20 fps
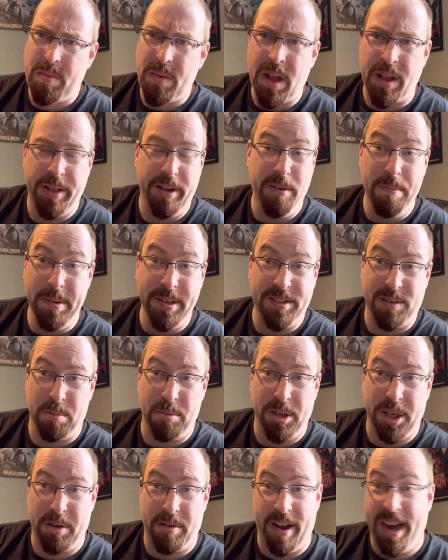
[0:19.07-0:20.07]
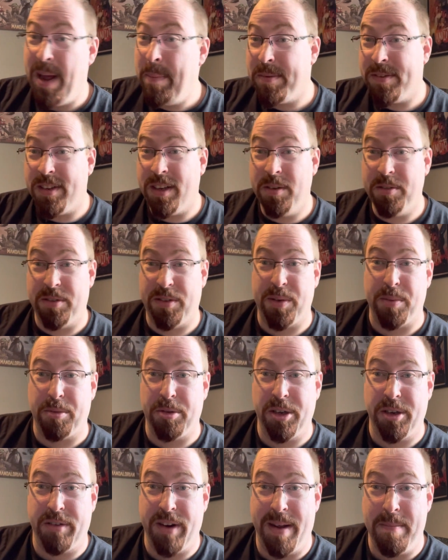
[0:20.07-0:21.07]
There have been some really great episodes and some
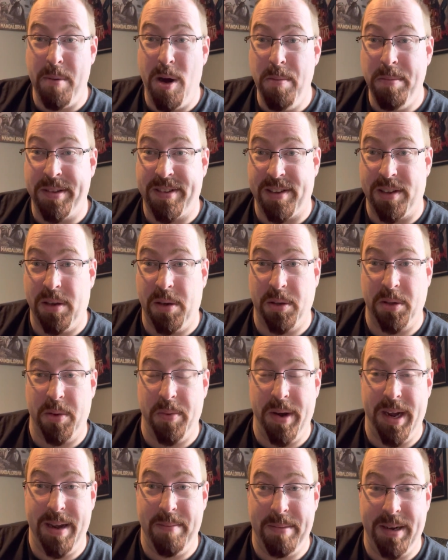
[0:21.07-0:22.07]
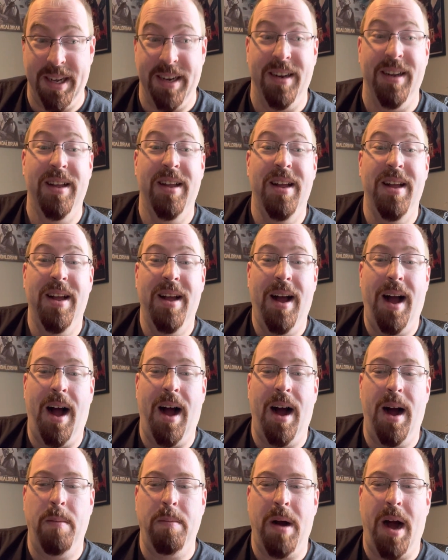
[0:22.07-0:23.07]
really great moments along the way, but
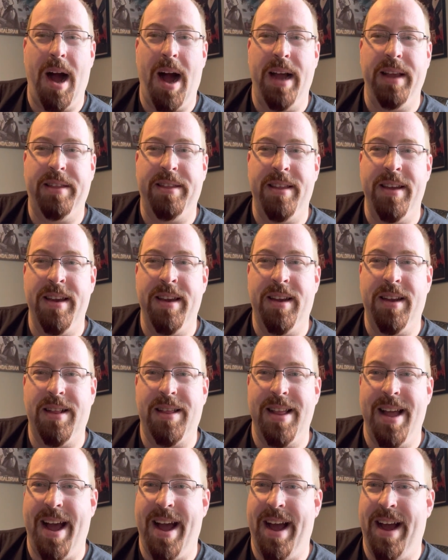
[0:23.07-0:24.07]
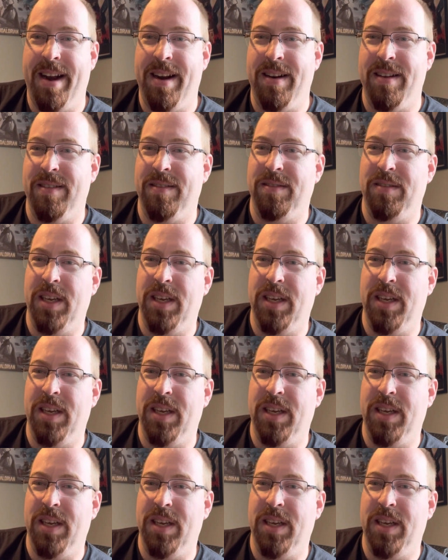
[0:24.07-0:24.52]
I think that,